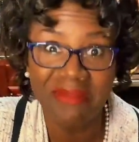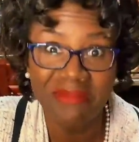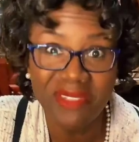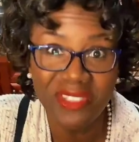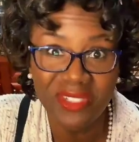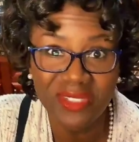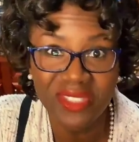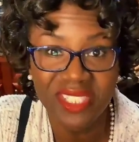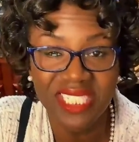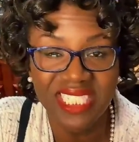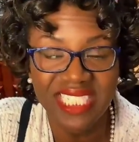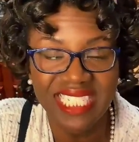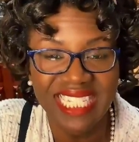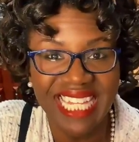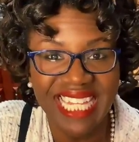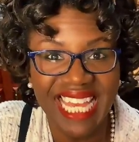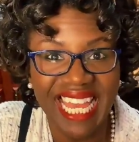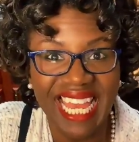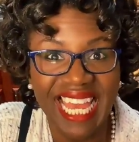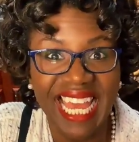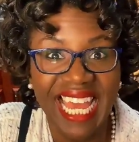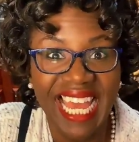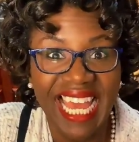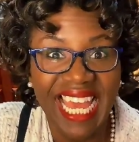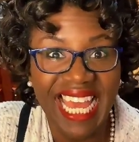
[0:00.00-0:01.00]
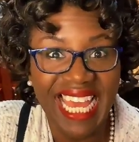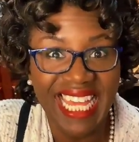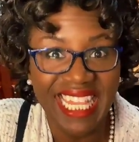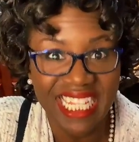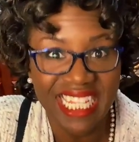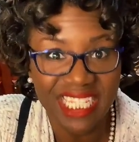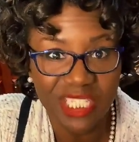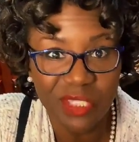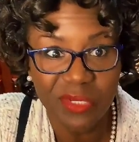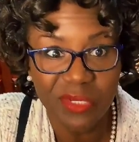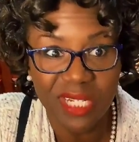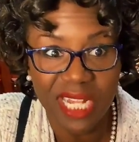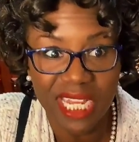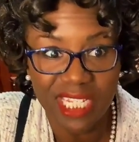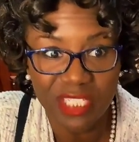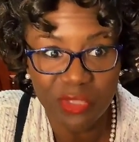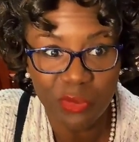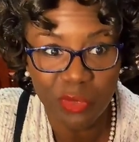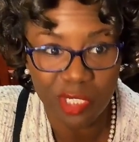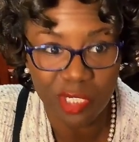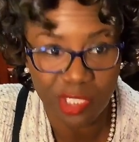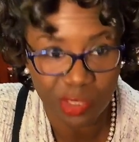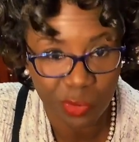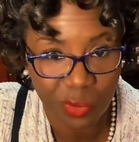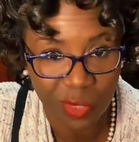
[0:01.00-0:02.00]
I'm using today, and this one has
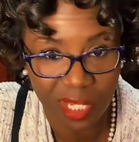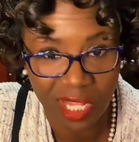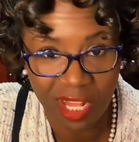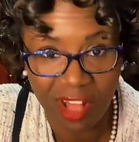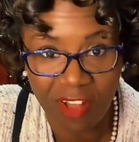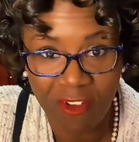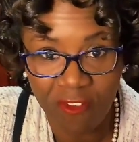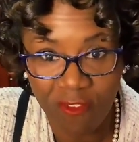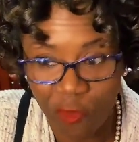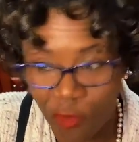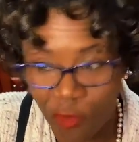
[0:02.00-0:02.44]
worked well